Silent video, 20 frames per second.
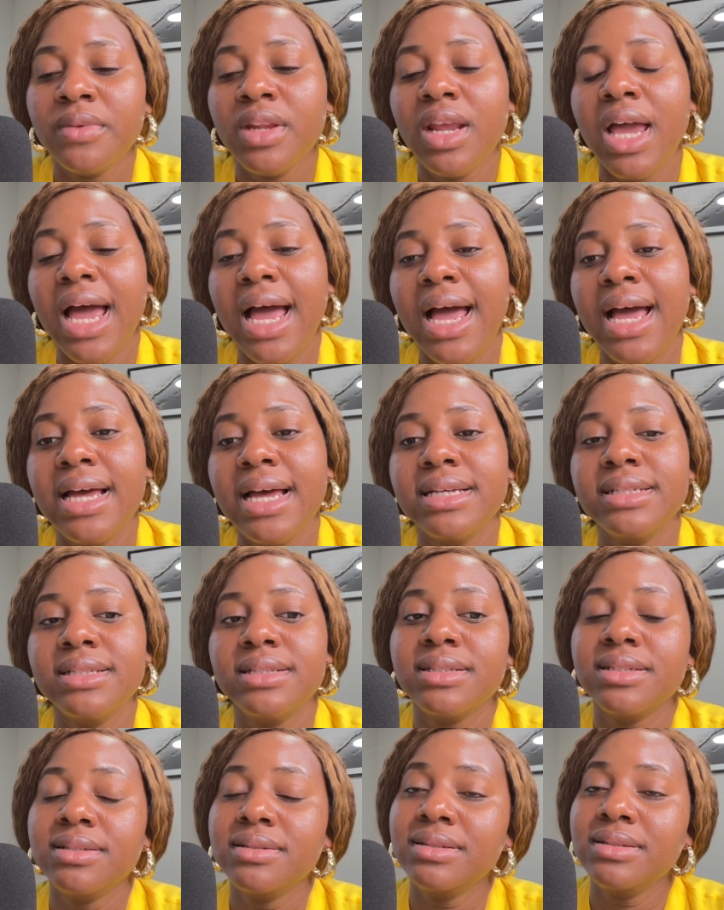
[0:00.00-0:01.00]

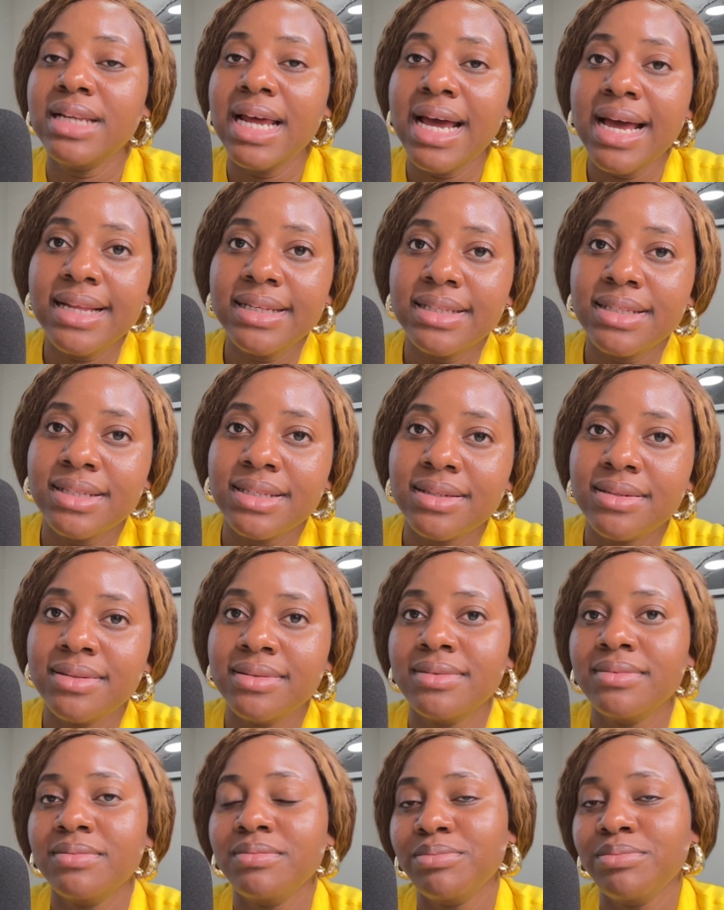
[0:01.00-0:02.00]
And that
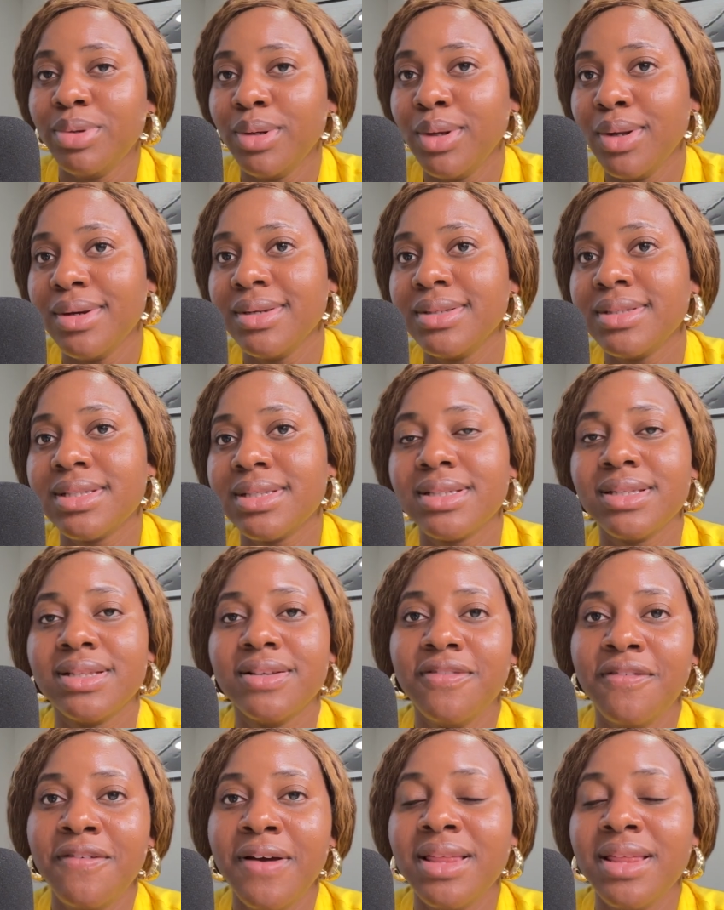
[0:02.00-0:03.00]
plus
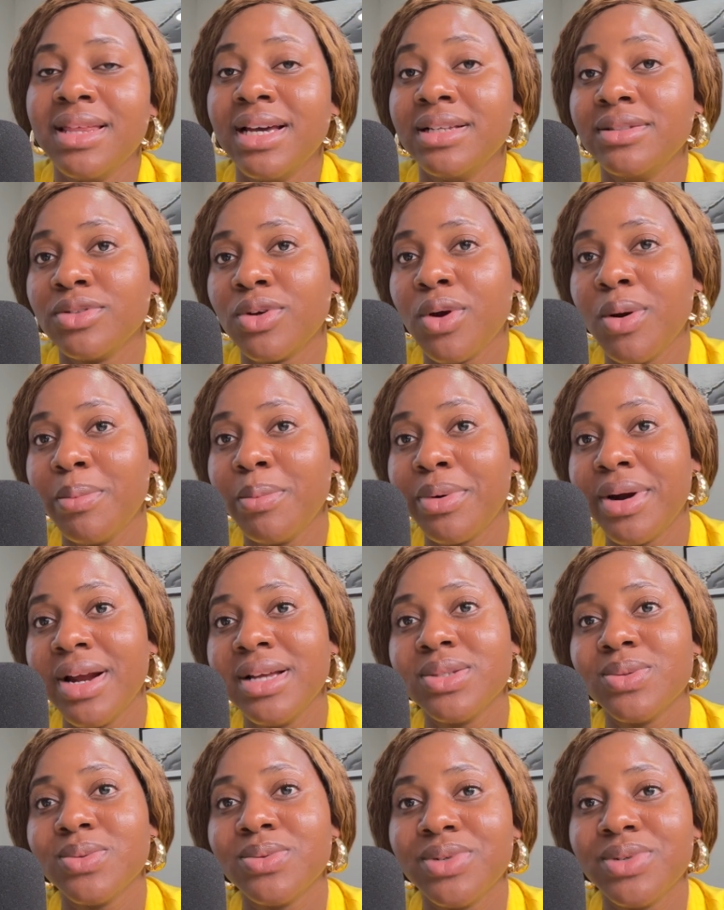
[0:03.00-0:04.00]
the fact that
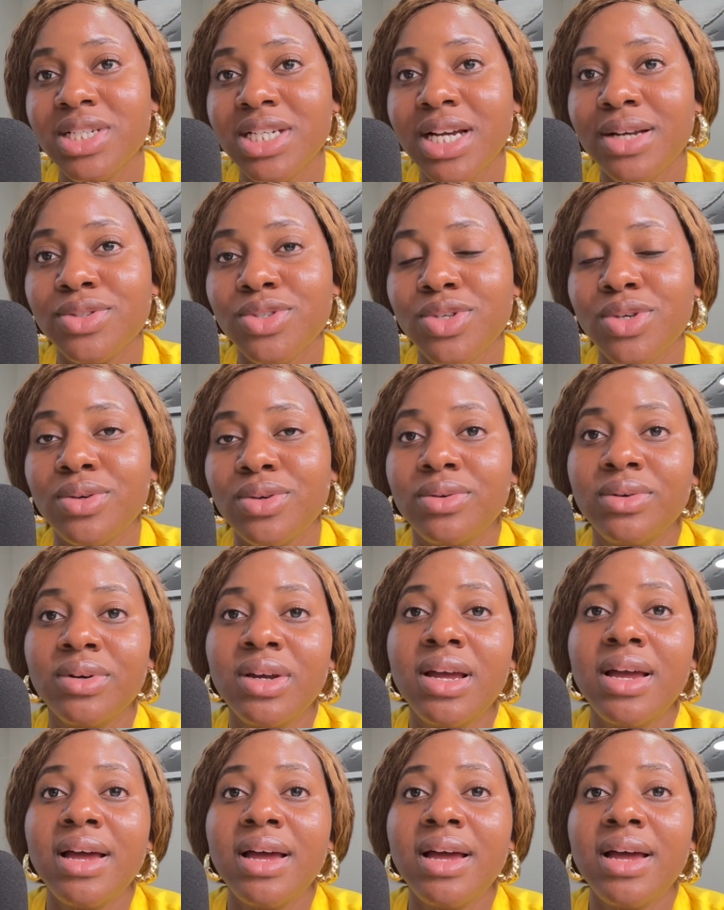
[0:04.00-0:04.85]
brands will reach out to you.